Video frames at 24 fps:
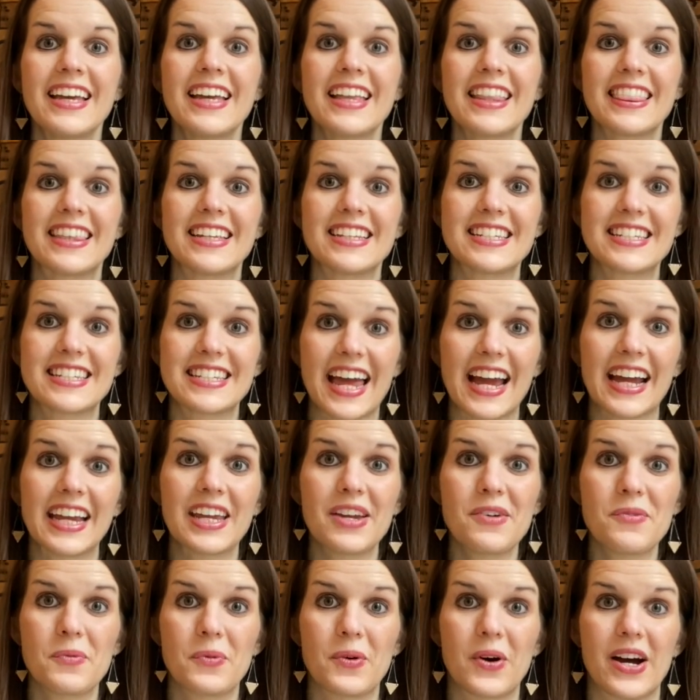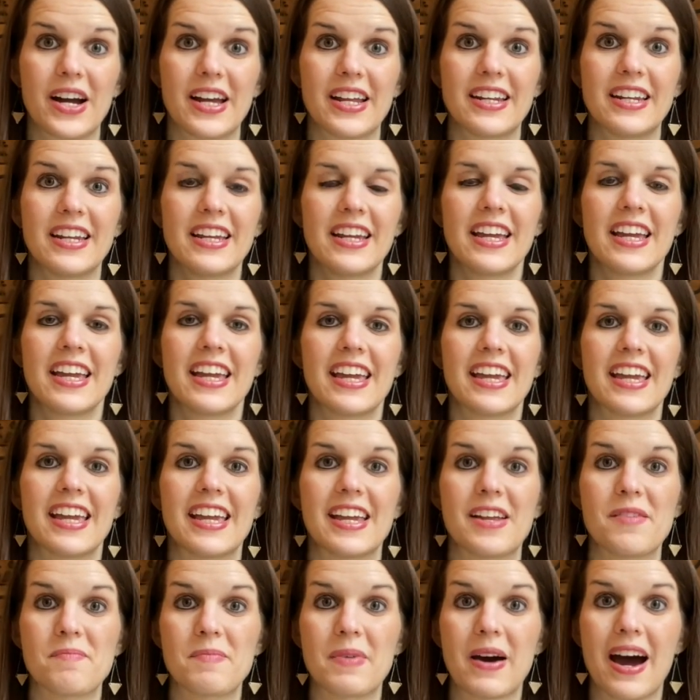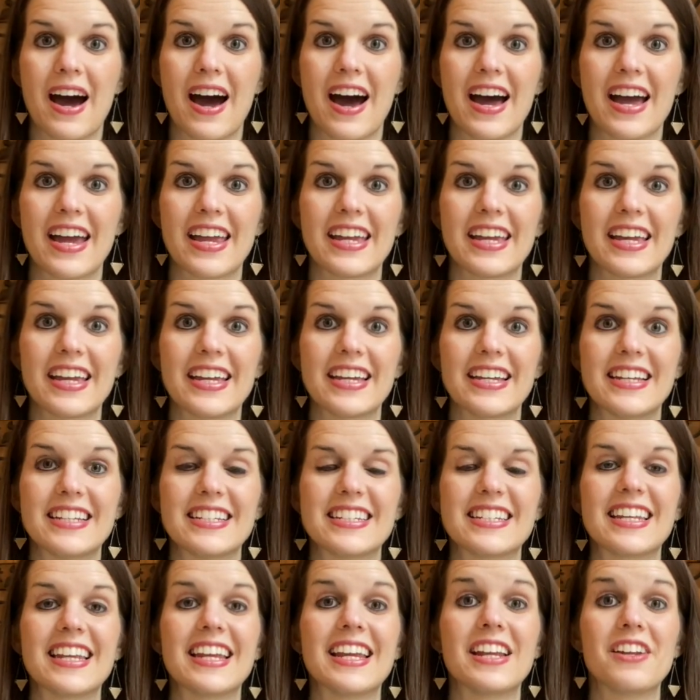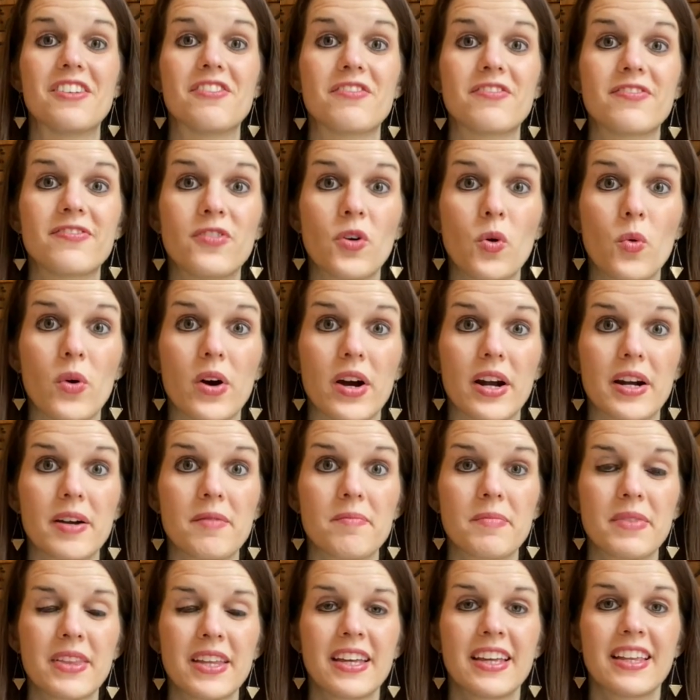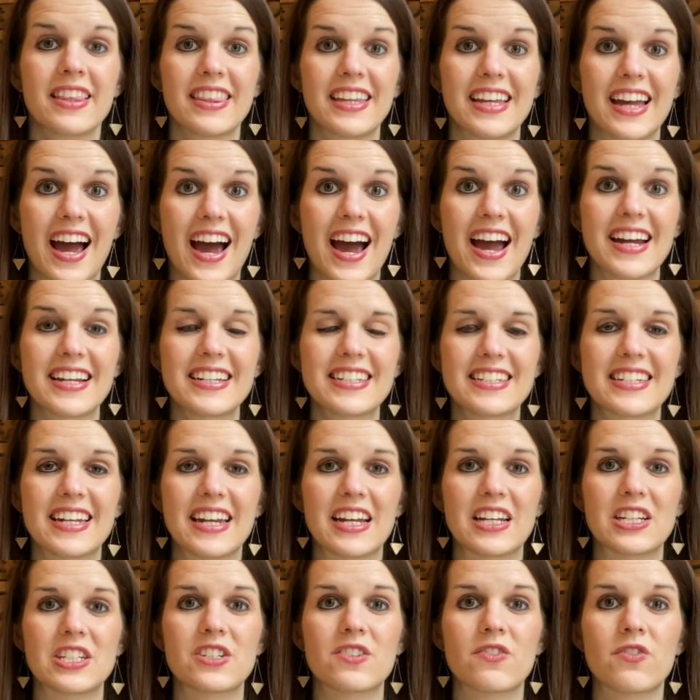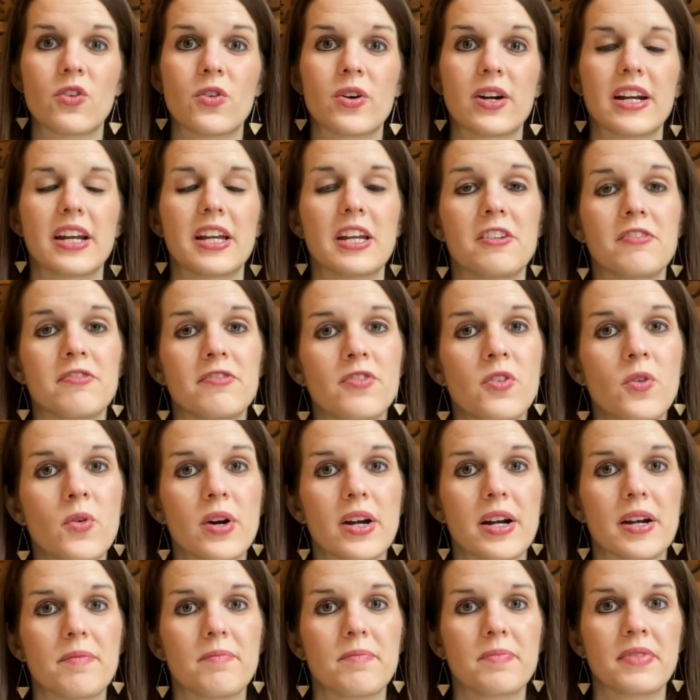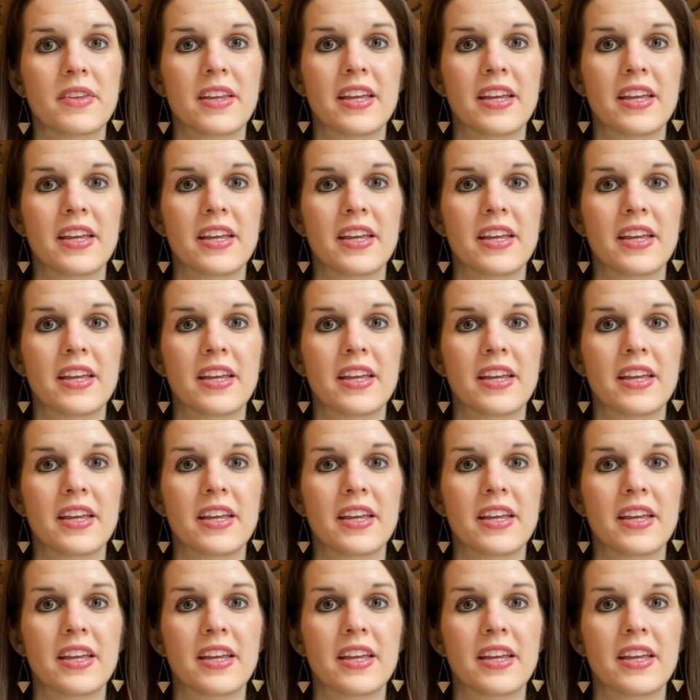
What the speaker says: The second one in PI is inform. The I stands for inform.